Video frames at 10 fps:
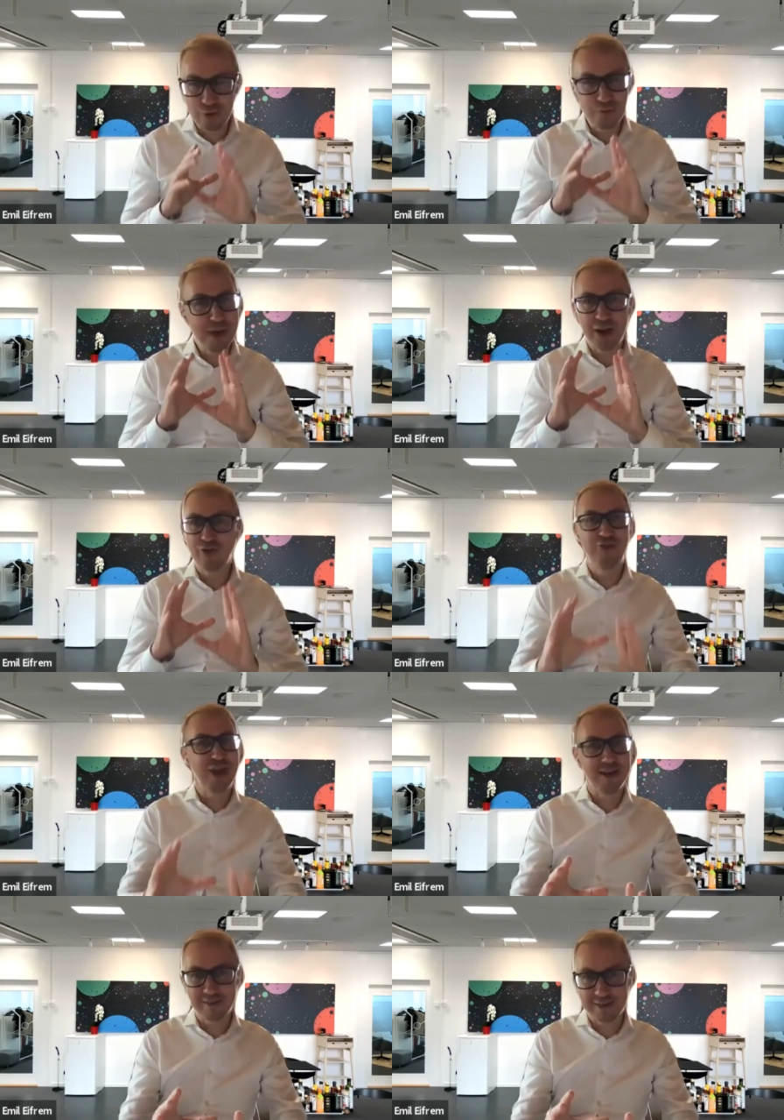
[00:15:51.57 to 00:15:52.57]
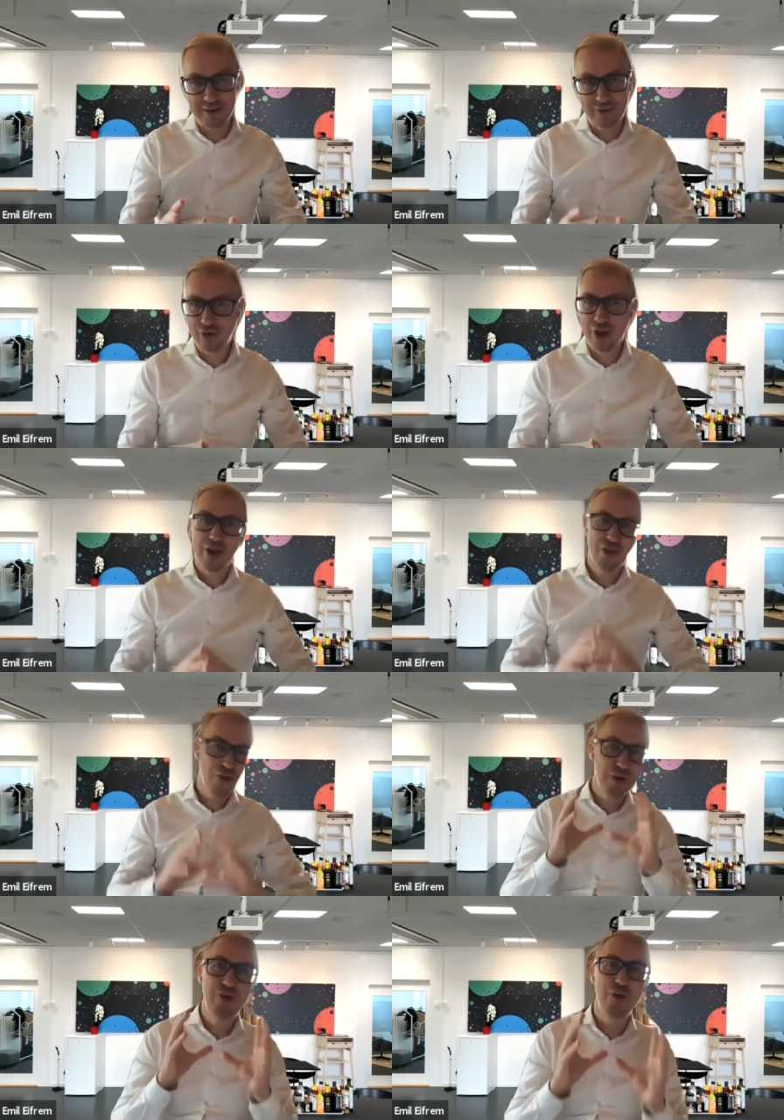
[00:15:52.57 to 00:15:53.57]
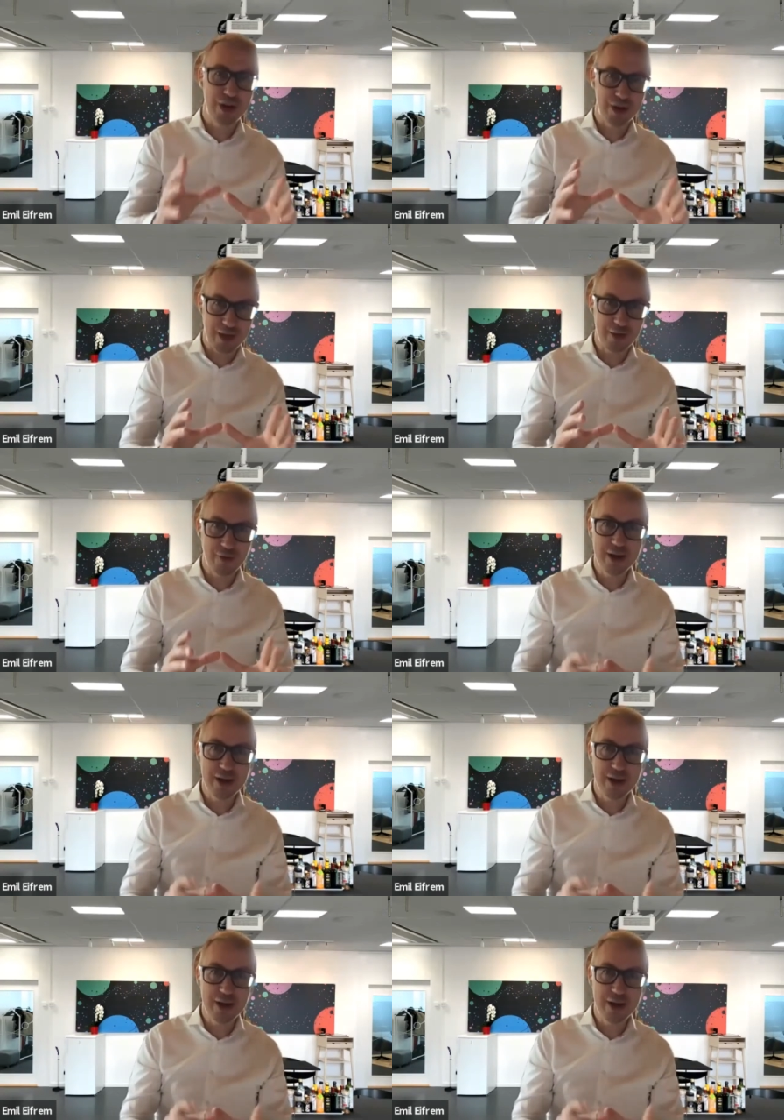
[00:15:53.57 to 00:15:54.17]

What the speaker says: manage data centers. You don't want to do any of that, right?